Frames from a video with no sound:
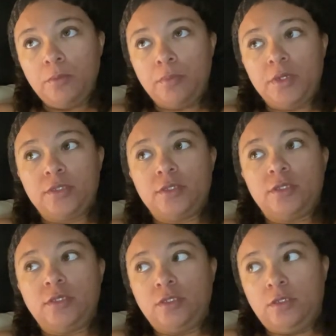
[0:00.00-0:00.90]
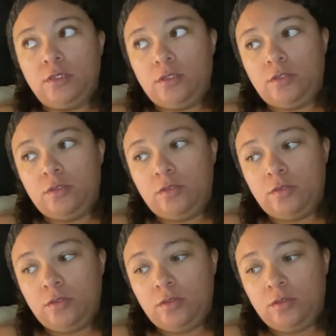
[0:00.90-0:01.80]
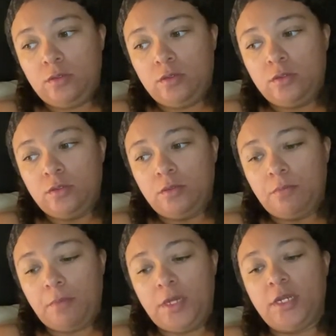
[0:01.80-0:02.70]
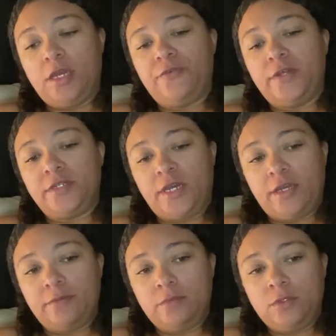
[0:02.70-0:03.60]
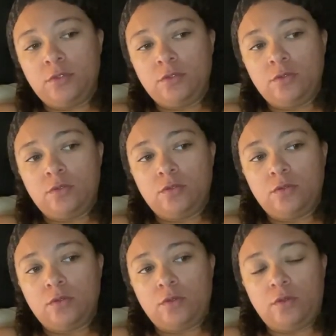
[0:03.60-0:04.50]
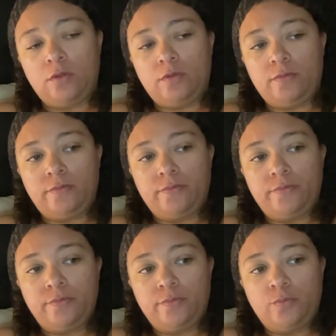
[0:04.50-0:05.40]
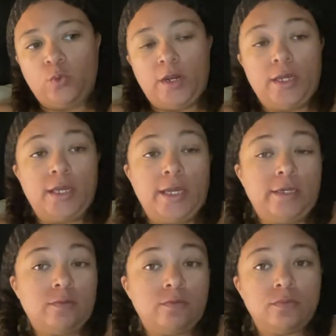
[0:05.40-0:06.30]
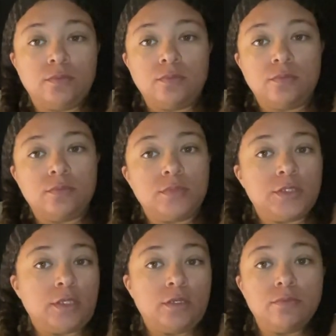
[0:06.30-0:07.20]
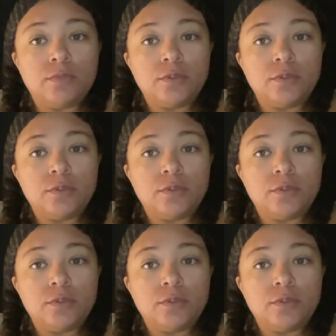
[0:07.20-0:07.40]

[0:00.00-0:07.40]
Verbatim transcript: But this is my life at times um, where I can't sleep.